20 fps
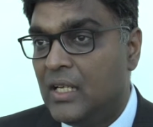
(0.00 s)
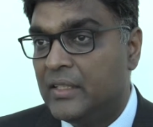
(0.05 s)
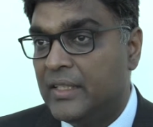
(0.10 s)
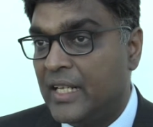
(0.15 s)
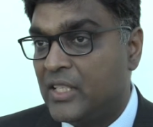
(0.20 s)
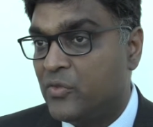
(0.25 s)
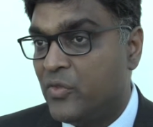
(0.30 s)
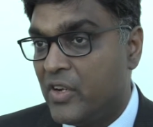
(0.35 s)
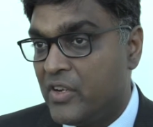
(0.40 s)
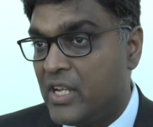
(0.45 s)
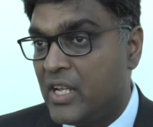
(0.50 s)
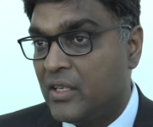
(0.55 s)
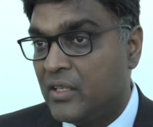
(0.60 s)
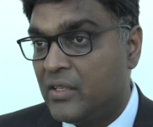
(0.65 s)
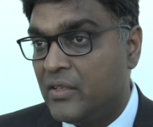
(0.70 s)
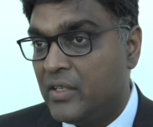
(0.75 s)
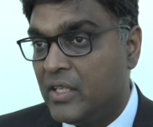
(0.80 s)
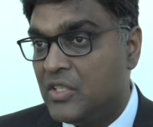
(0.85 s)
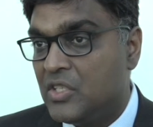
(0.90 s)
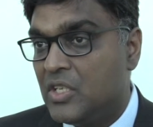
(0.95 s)
That's very
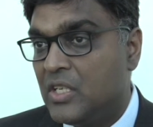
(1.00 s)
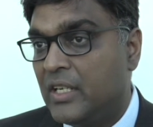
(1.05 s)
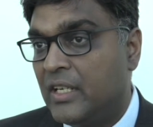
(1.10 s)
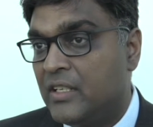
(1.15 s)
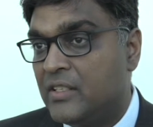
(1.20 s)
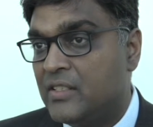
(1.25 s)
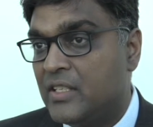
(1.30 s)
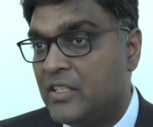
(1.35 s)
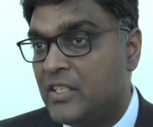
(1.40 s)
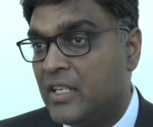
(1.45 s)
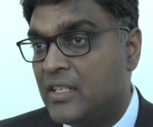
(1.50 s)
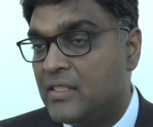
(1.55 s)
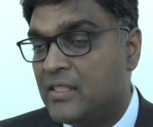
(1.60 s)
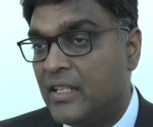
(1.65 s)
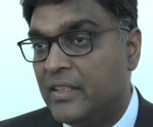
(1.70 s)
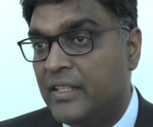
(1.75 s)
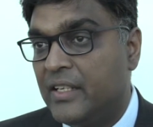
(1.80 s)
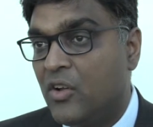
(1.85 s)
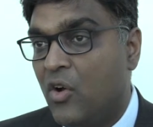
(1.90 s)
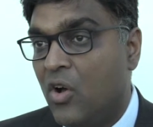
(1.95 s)
encouraging, and it suggests
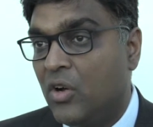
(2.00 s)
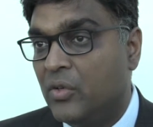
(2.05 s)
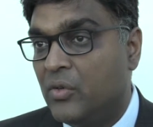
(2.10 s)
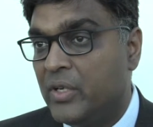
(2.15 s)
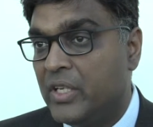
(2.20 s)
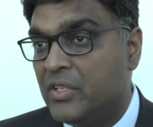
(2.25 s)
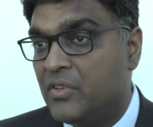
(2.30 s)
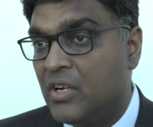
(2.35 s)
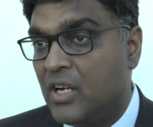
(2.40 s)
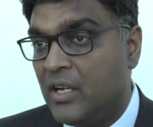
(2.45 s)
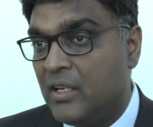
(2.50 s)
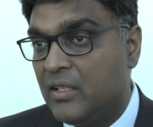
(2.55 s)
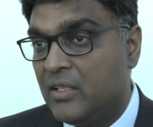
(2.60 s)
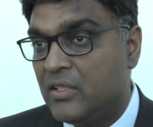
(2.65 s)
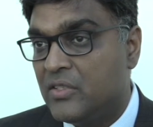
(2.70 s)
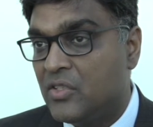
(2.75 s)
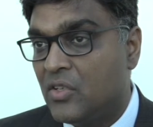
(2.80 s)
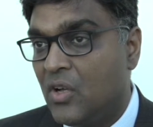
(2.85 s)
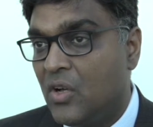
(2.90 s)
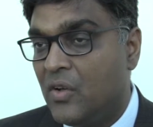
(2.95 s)
that the ongoing
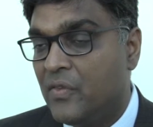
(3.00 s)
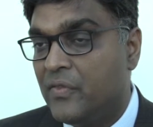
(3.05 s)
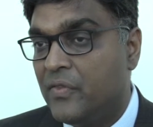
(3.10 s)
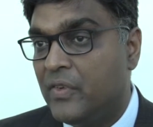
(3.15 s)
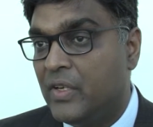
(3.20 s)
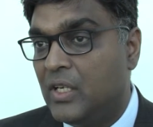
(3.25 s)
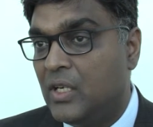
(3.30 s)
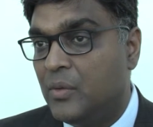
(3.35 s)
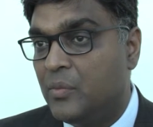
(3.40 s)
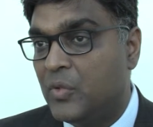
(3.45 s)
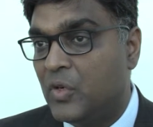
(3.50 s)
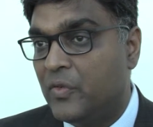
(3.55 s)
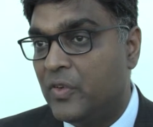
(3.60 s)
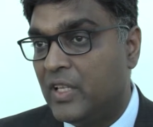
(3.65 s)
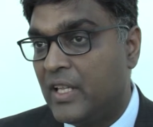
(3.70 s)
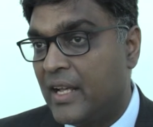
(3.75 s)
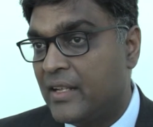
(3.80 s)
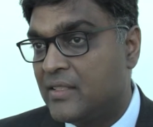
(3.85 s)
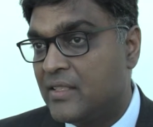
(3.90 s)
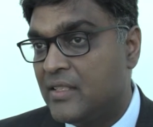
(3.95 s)
trials of
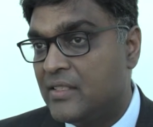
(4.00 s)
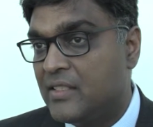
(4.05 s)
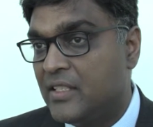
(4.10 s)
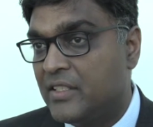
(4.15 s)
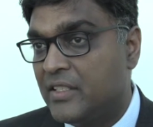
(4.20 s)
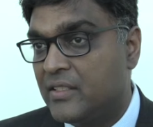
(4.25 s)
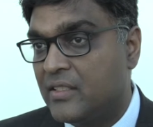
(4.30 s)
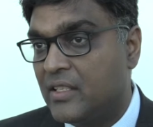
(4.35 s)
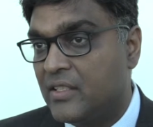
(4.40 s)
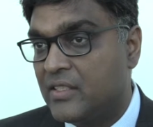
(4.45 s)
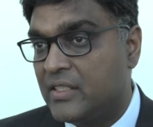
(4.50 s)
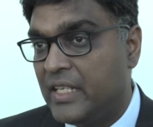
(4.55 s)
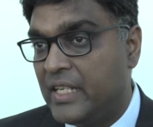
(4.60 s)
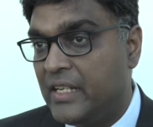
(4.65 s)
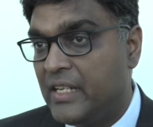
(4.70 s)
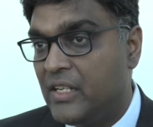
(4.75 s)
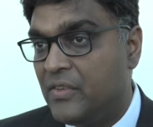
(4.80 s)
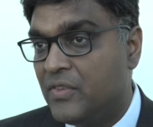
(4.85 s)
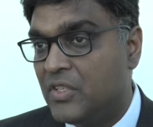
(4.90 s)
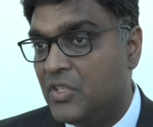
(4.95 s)
prophylaxis such as
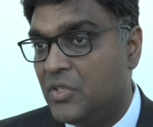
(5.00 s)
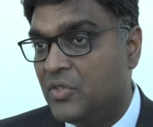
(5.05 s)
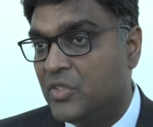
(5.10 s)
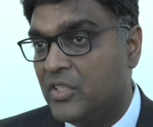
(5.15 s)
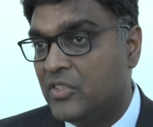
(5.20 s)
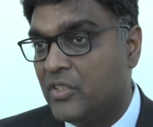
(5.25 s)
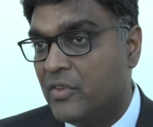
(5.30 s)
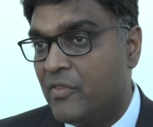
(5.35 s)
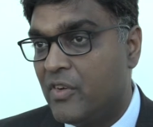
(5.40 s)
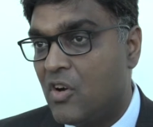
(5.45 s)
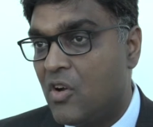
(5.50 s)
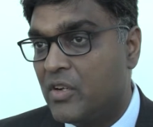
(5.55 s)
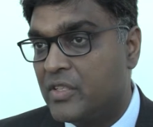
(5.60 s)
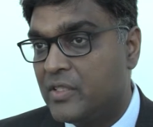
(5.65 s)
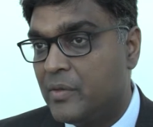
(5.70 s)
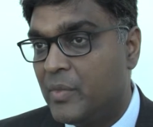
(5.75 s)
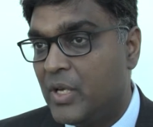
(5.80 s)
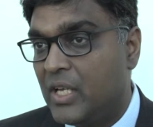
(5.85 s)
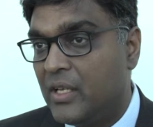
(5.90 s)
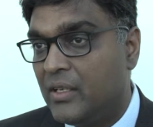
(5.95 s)
Cassini, which uses
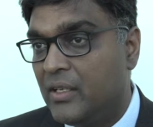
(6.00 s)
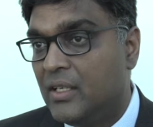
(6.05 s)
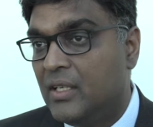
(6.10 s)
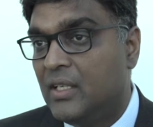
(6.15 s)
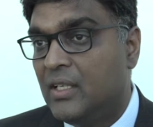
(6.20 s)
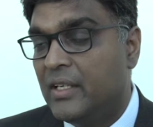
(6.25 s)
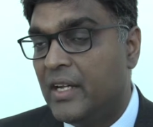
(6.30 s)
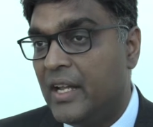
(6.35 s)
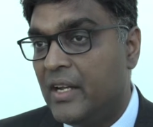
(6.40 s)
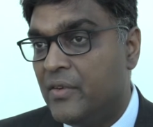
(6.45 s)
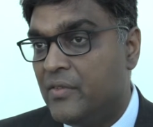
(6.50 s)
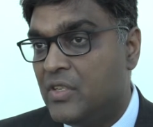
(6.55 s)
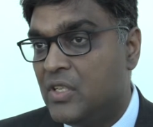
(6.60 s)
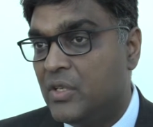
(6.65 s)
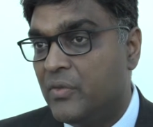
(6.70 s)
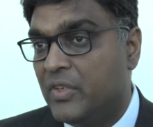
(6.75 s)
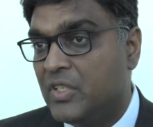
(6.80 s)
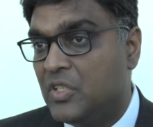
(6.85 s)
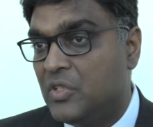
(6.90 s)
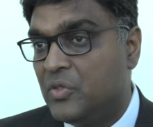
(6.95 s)
rivaroxaban, and
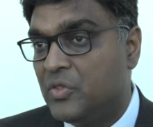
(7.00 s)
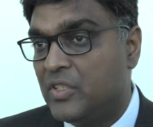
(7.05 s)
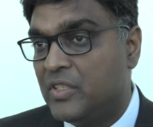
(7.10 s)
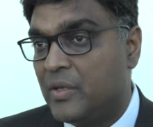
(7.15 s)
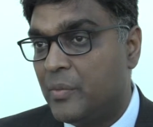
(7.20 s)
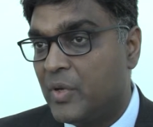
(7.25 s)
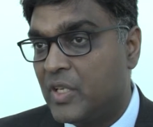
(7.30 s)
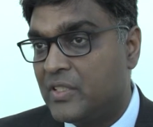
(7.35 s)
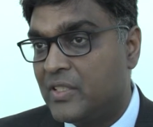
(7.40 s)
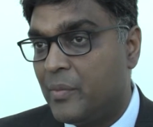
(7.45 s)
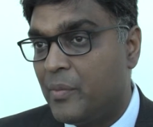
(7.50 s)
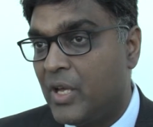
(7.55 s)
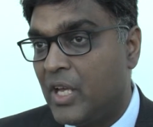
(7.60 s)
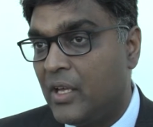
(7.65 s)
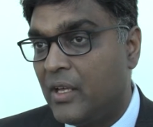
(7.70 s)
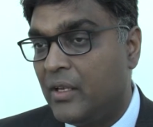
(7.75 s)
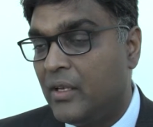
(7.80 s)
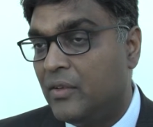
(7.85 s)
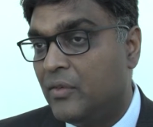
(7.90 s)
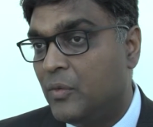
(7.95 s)
AVERT, which uses
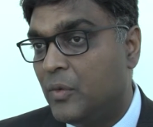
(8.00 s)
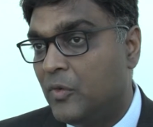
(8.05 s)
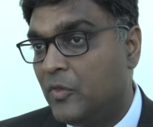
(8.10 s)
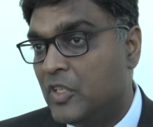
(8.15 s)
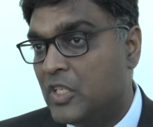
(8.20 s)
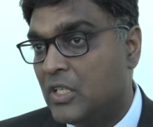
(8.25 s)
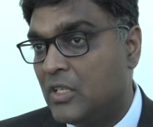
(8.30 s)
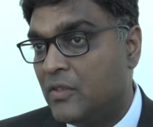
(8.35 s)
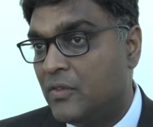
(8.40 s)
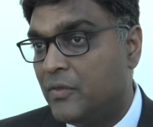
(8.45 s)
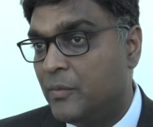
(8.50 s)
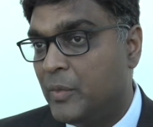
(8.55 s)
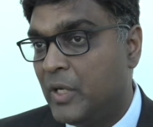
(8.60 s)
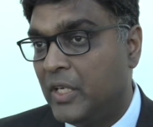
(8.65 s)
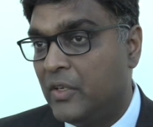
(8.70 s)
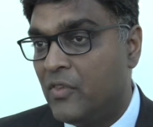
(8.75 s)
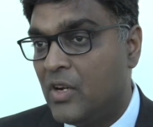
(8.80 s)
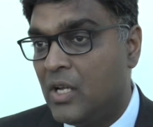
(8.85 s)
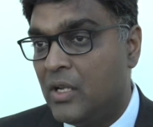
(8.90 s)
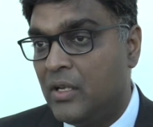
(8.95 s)
apixaban, which are
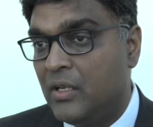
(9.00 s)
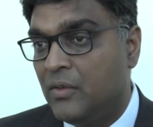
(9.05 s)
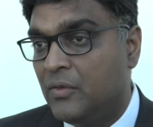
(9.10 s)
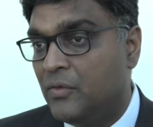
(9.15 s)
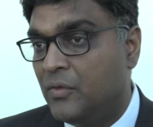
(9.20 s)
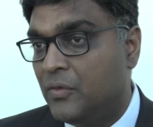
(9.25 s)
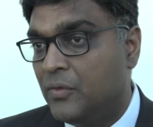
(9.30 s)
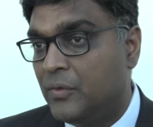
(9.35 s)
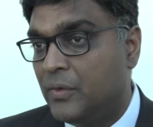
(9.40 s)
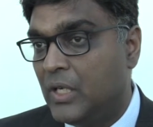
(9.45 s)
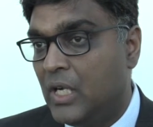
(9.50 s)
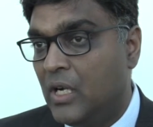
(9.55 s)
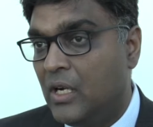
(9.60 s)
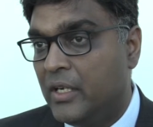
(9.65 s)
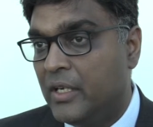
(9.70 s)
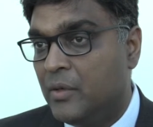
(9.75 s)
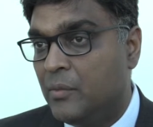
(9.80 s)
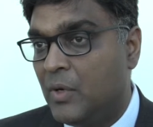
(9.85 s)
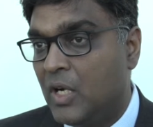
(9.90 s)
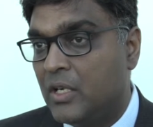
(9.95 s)
being run
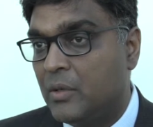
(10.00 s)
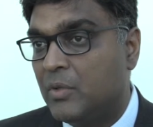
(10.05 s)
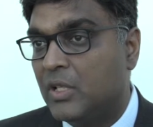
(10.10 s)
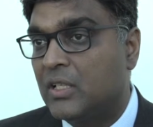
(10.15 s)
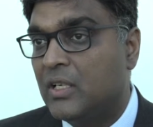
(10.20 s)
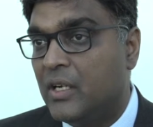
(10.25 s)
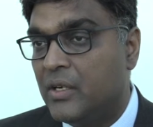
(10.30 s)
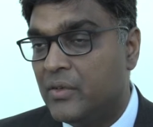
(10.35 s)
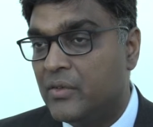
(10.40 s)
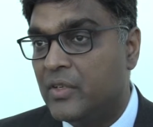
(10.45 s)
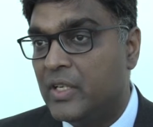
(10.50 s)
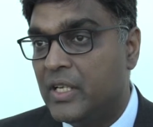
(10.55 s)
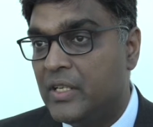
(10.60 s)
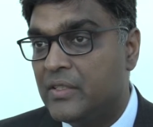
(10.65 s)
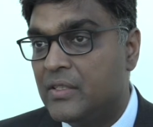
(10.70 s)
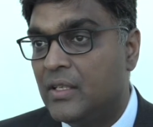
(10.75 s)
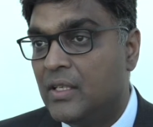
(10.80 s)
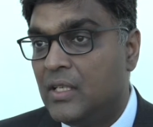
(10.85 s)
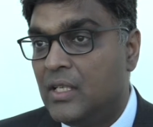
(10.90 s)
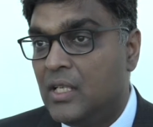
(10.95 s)
in multiple
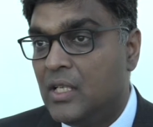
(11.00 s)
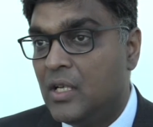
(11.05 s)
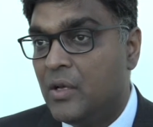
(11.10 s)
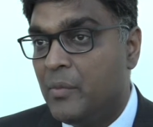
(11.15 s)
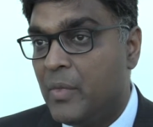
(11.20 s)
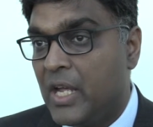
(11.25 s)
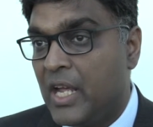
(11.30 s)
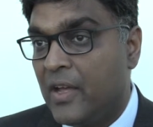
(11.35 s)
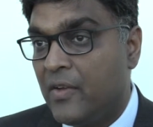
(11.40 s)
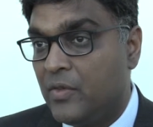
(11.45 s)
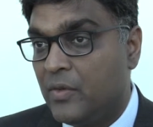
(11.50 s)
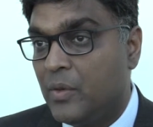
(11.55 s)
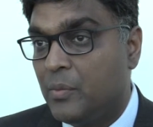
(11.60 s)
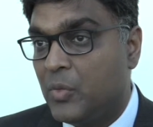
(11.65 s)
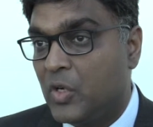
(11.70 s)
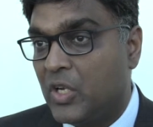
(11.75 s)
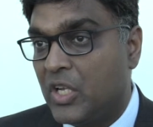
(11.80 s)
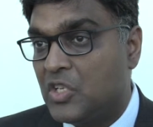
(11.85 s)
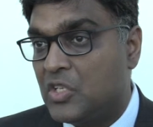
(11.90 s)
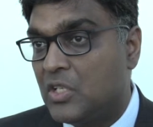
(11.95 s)
countries, may have the
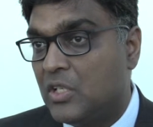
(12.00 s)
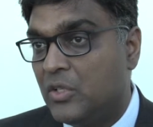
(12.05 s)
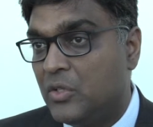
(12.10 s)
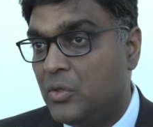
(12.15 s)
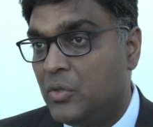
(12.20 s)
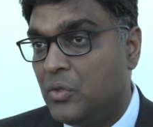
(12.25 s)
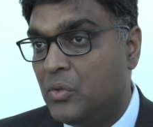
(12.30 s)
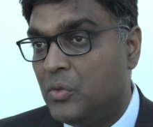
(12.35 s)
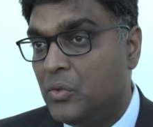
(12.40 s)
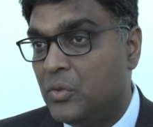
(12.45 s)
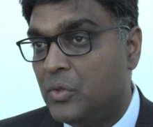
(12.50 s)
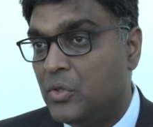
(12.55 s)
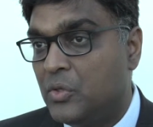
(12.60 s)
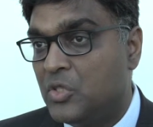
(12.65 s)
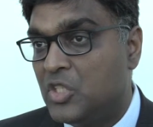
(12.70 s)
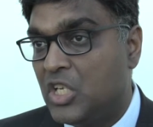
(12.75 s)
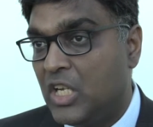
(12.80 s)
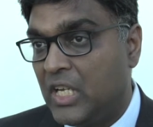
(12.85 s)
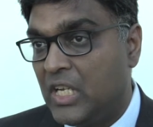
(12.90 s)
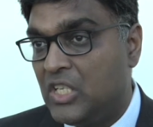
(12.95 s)
potential to
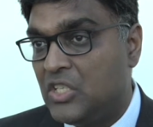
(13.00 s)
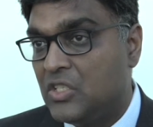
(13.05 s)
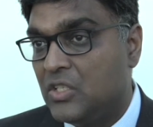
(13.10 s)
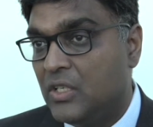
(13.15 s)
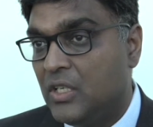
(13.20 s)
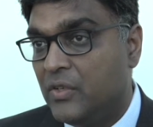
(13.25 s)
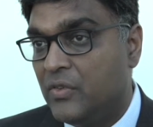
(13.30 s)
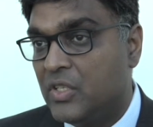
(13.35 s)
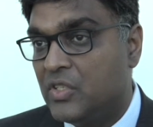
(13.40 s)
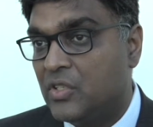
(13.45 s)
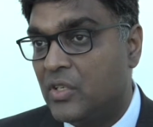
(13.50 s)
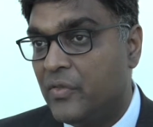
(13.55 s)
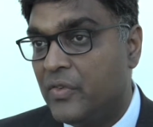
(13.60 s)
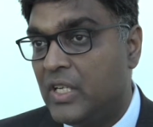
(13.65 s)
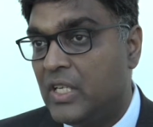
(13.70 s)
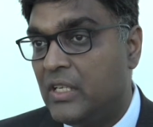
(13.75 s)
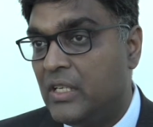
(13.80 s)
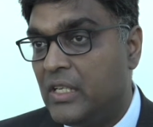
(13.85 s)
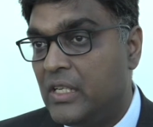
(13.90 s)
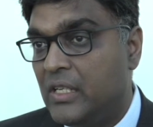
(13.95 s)
change risk of
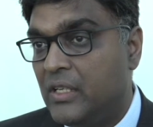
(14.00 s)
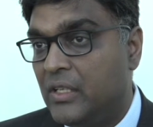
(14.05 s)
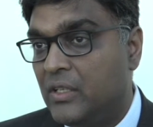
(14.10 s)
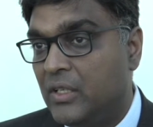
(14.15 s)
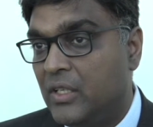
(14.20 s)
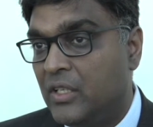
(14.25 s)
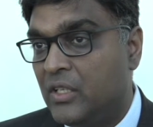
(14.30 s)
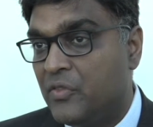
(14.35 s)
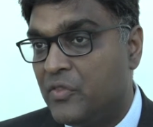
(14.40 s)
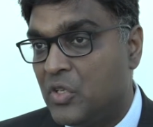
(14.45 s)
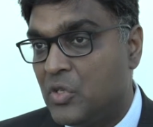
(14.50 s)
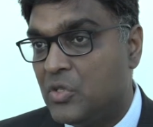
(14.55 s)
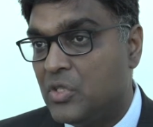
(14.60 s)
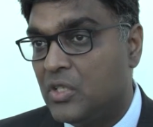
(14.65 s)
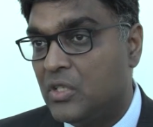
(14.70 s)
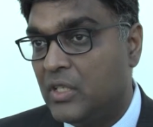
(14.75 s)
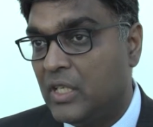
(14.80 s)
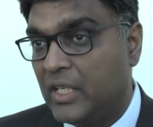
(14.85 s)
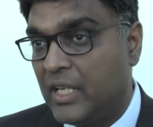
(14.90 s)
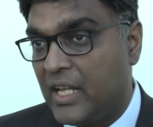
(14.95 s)
VTE in the
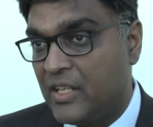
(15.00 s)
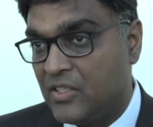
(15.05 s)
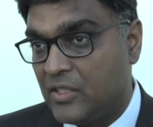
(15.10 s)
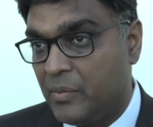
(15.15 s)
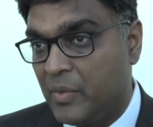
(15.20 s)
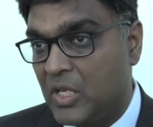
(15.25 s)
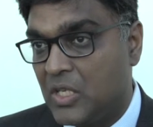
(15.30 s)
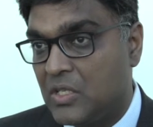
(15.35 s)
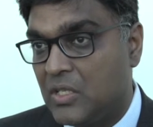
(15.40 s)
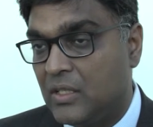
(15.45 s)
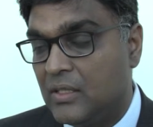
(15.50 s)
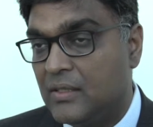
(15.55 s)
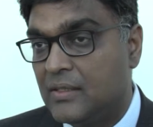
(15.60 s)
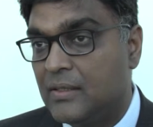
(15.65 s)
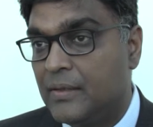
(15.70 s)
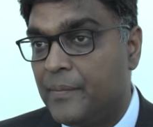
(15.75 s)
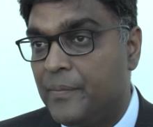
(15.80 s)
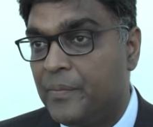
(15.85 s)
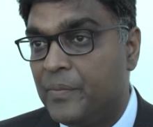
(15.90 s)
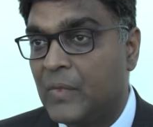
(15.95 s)
future in cancer patients.